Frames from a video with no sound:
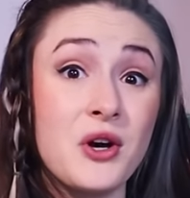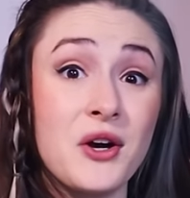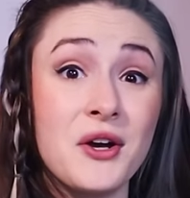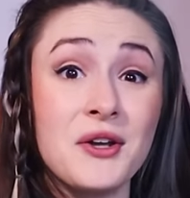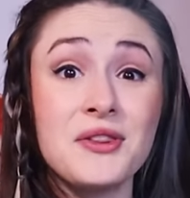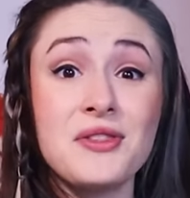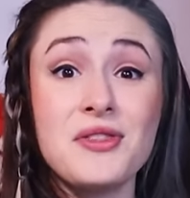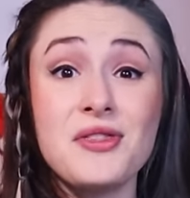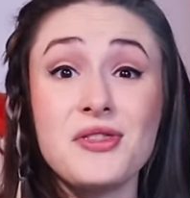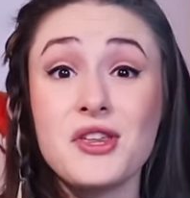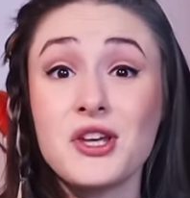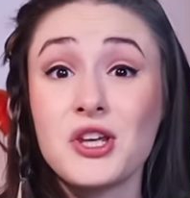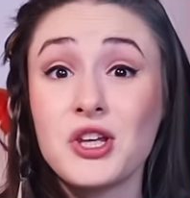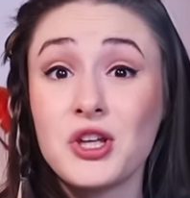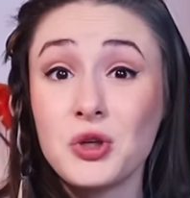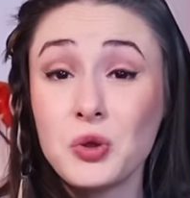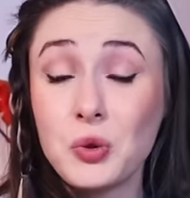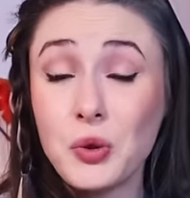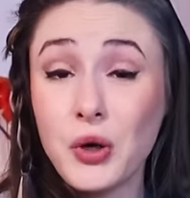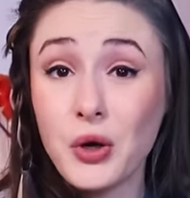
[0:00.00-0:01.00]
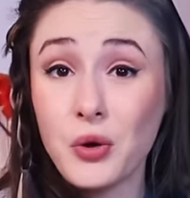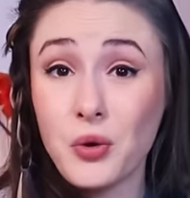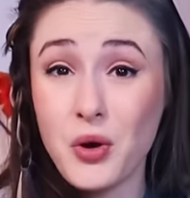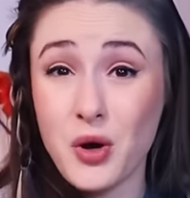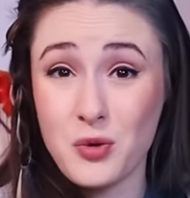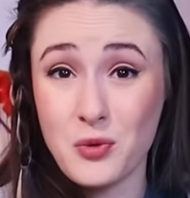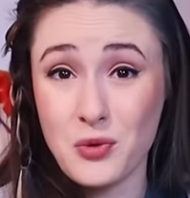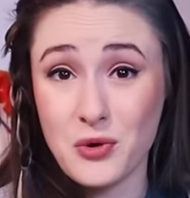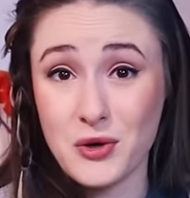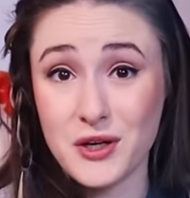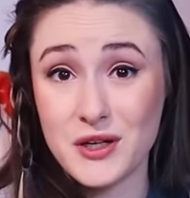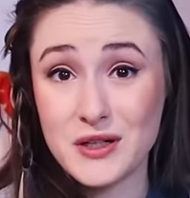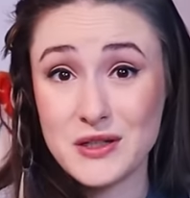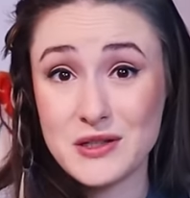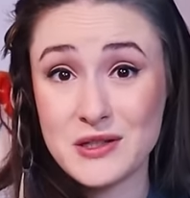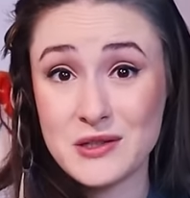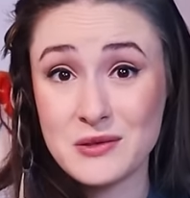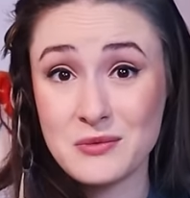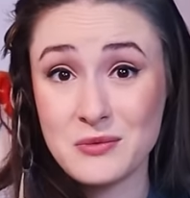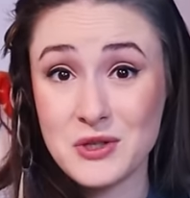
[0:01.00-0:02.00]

on the Hugo Awards,